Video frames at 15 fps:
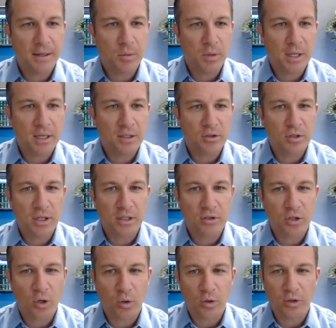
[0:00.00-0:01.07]
in
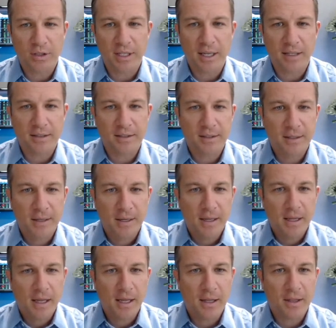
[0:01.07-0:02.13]
total debt.
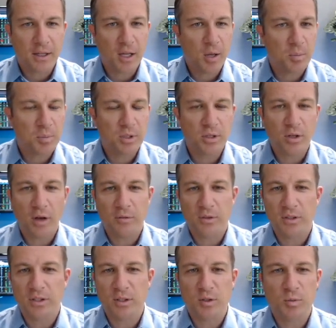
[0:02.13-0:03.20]
The company
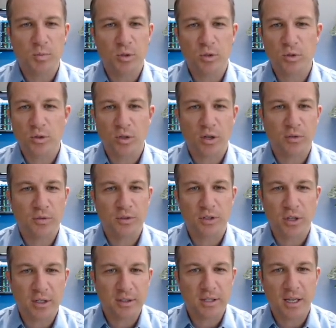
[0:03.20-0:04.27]
obviously spews off
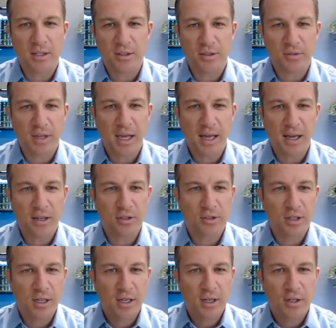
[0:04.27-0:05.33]
tons of cash,
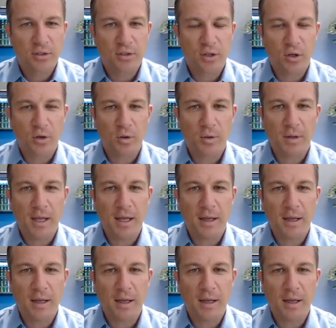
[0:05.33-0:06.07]
so